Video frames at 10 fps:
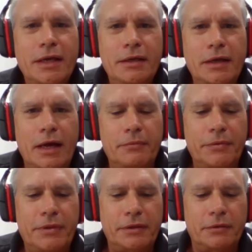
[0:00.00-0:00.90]

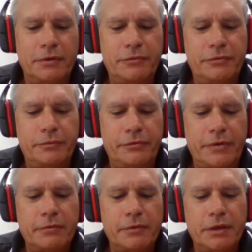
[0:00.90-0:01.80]
One thing that we've
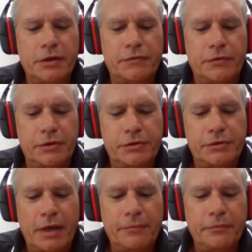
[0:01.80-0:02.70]
found really useful
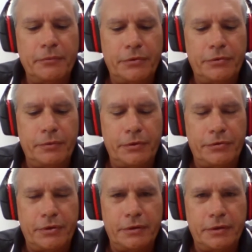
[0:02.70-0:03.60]
is
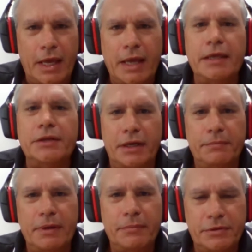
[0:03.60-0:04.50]
with any
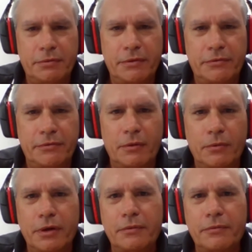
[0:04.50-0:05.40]
team members that we've got
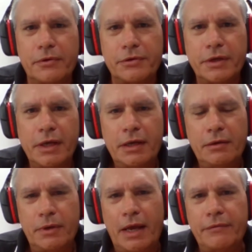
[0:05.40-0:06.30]
working for us,
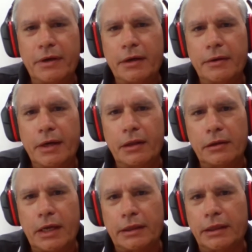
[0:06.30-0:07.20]
we have
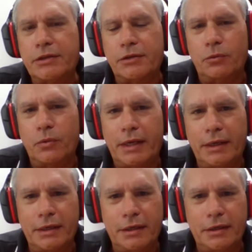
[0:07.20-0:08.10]
at least a
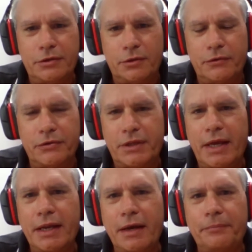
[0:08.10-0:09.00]
weekly sort of
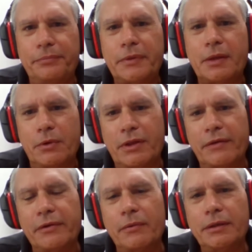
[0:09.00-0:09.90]
stand up with
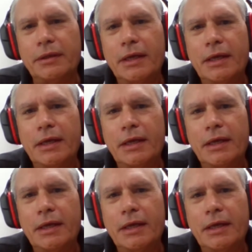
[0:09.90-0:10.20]
everyone,